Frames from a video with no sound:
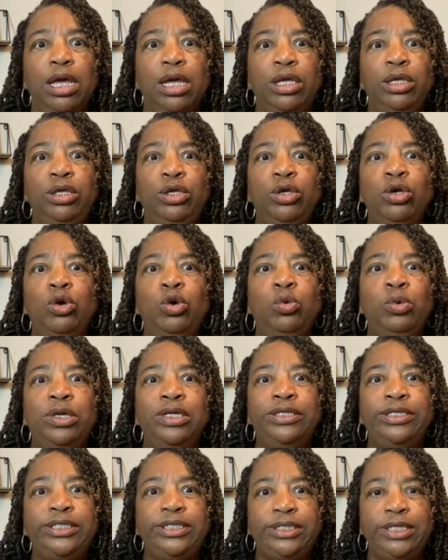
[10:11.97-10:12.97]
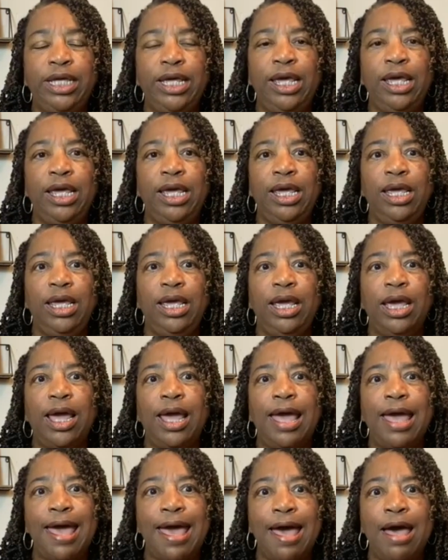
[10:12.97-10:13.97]
you will see
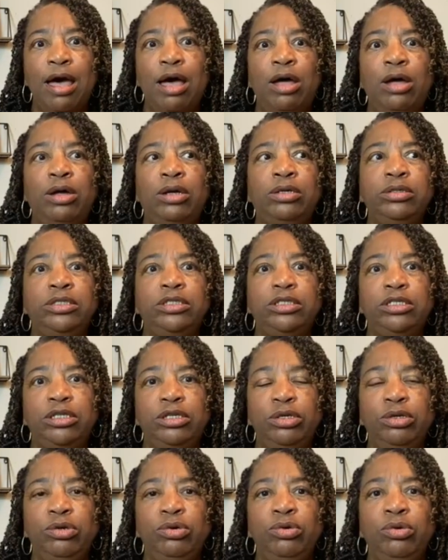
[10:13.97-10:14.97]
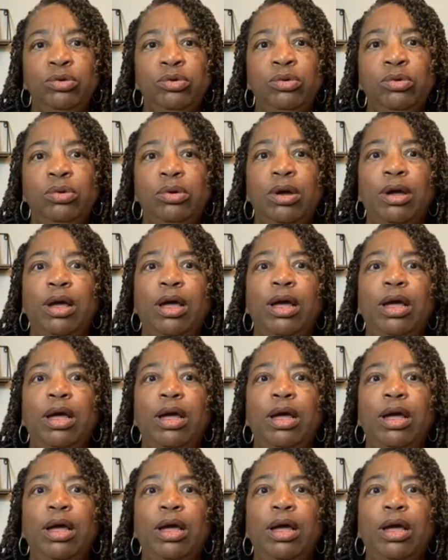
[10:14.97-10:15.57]
how to